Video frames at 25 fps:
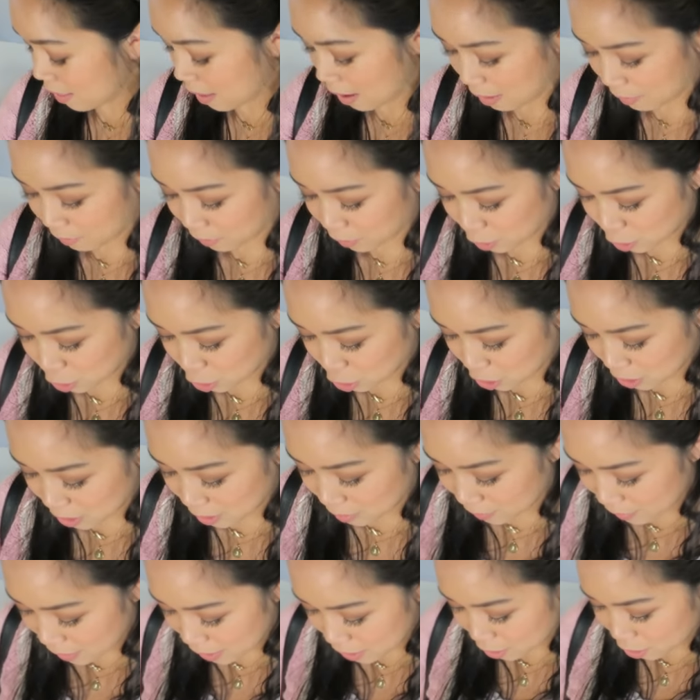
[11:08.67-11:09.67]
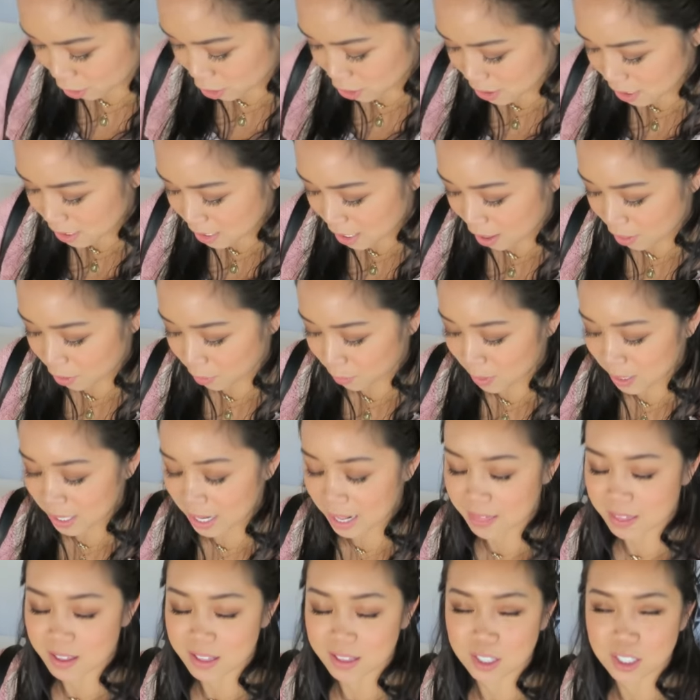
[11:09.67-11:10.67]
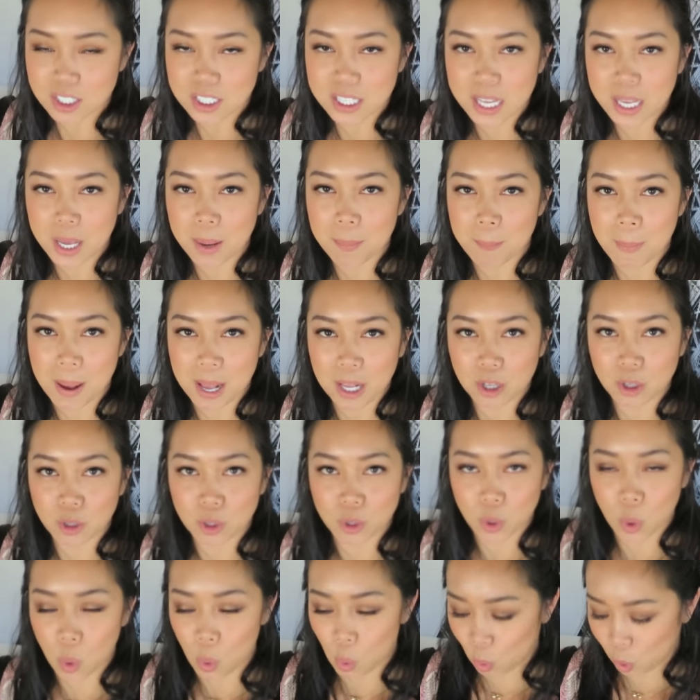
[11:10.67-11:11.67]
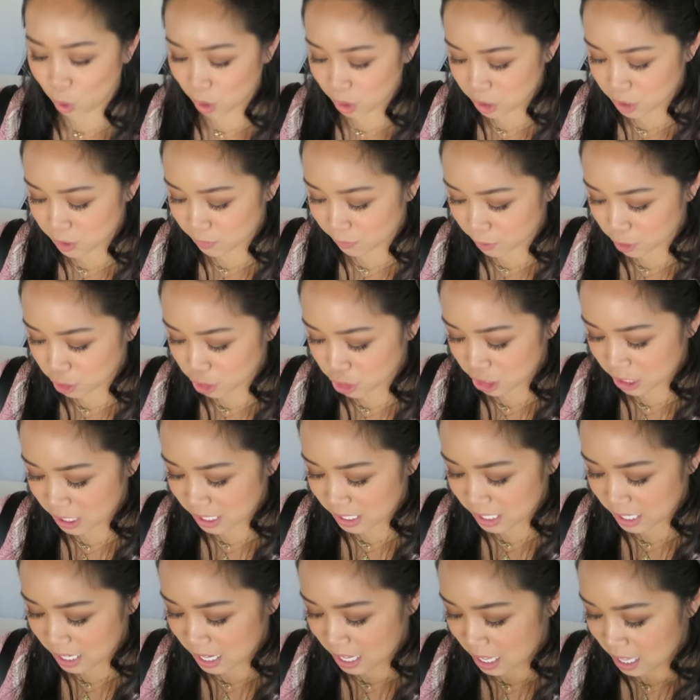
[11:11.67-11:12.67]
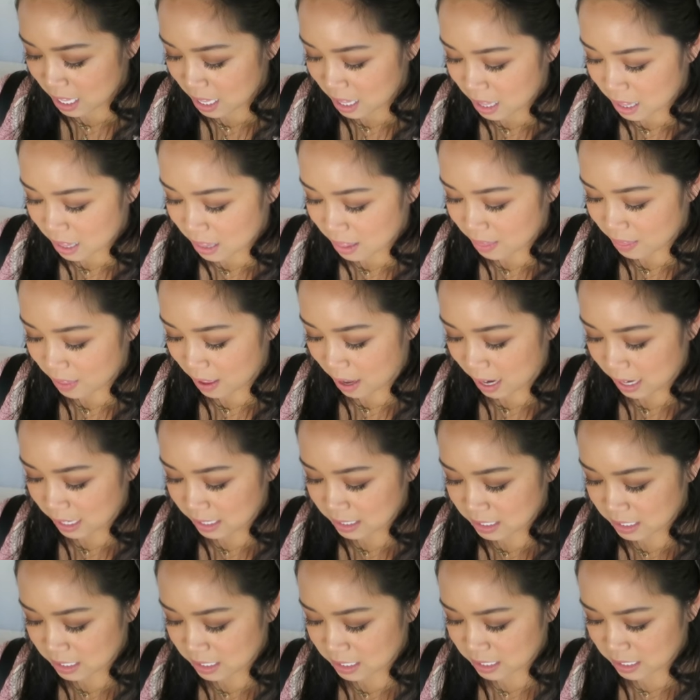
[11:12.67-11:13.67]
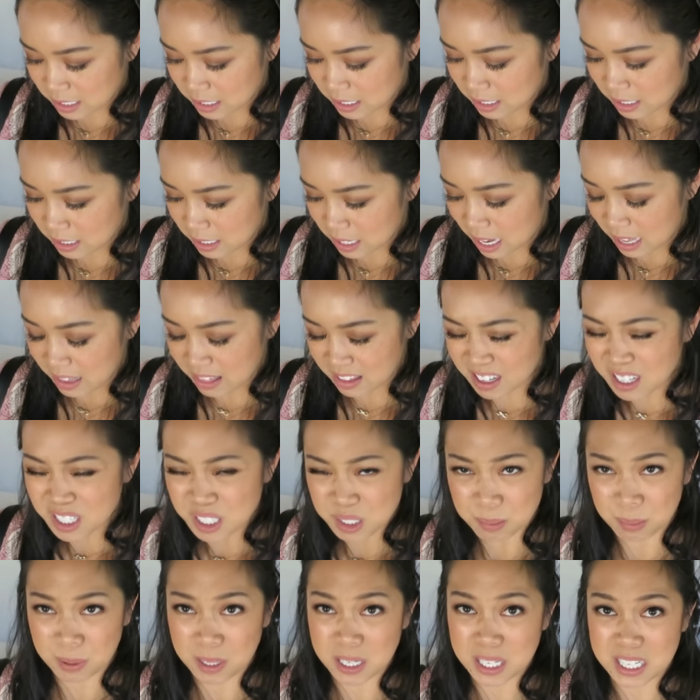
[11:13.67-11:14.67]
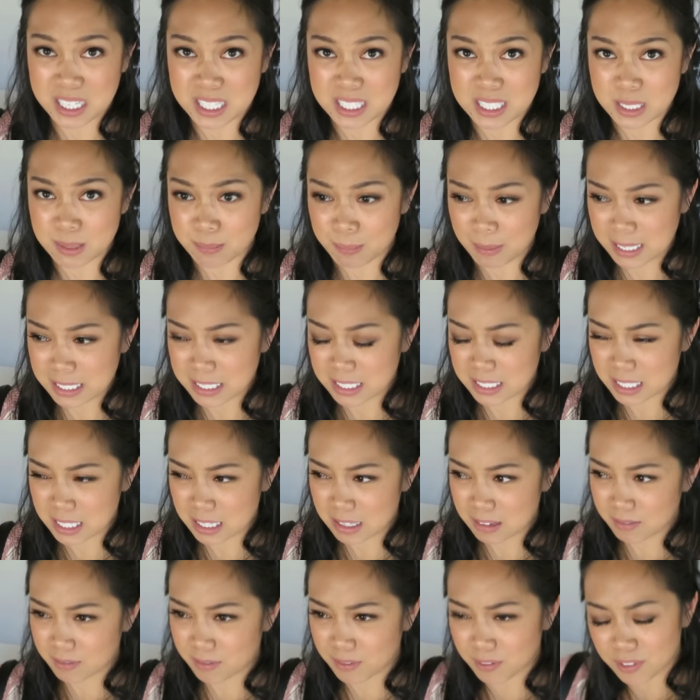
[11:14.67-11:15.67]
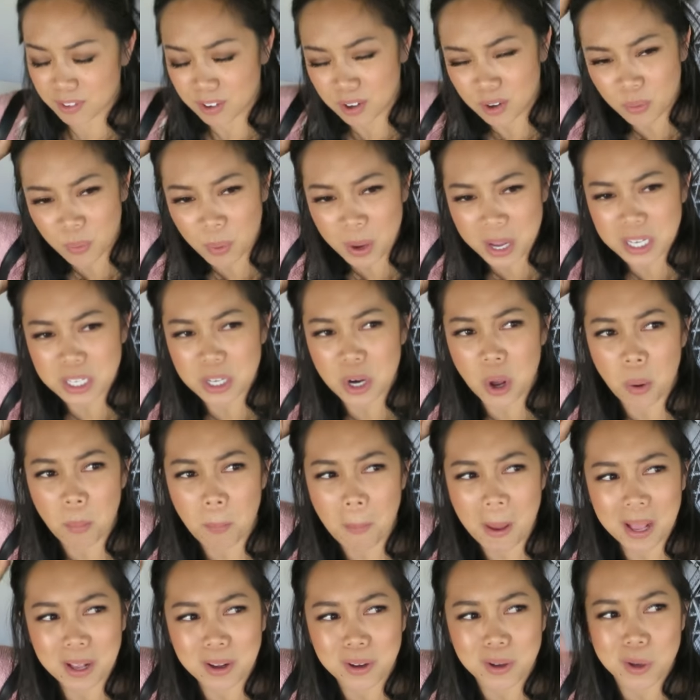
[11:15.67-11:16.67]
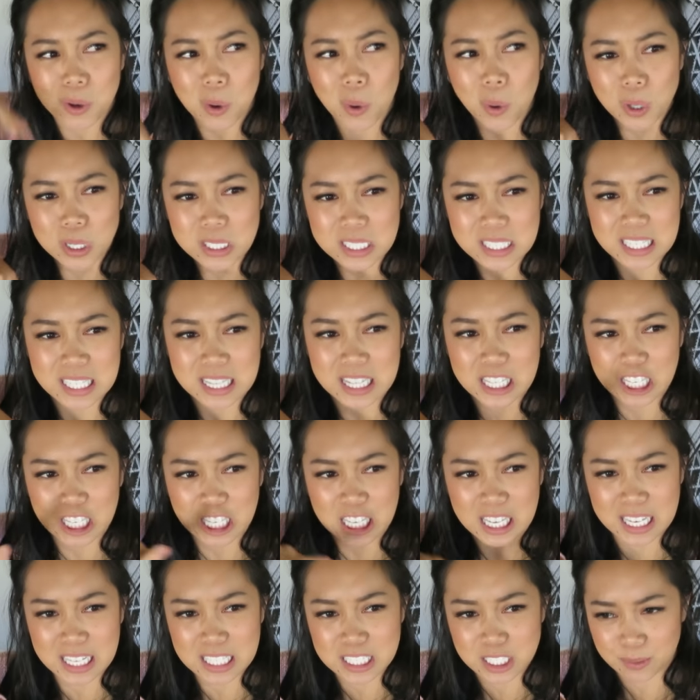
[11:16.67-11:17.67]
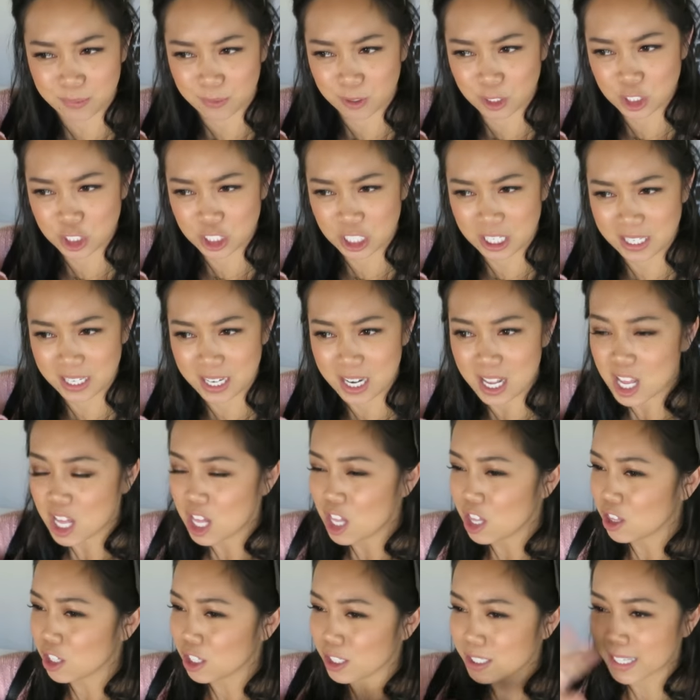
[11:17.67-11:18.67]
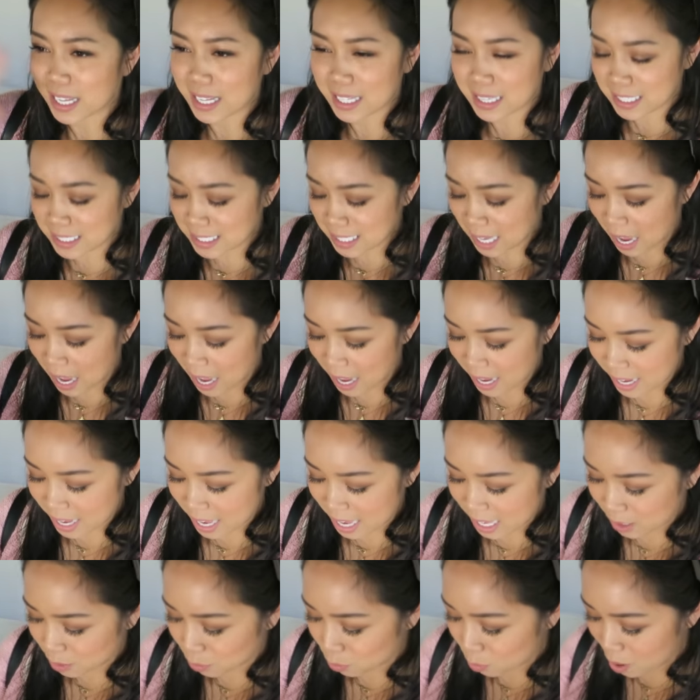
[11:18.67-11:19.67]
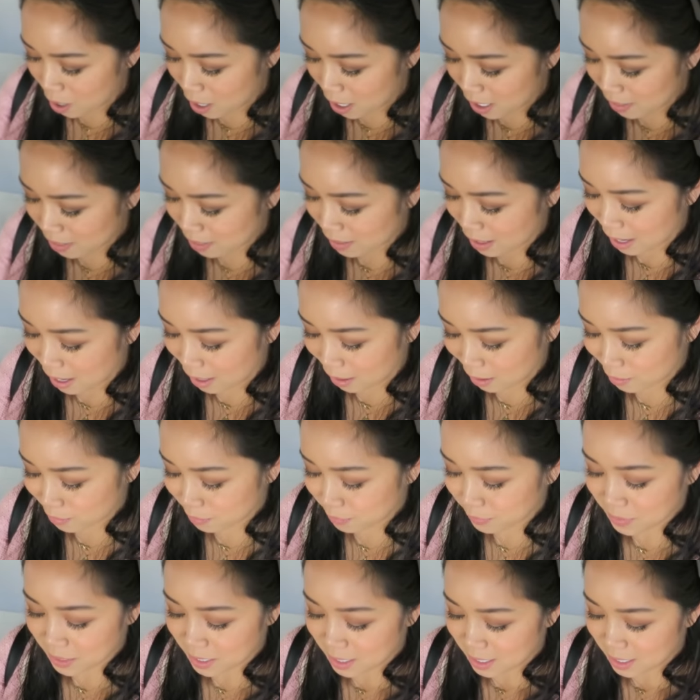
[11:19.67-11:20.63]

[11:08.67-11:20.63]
that uh, version of it. There's another one, I think there's like a Michael Kors version that's, I think it's pretty expensive. Wait, no, Michael Kors did the kids version. There's like this high-end one that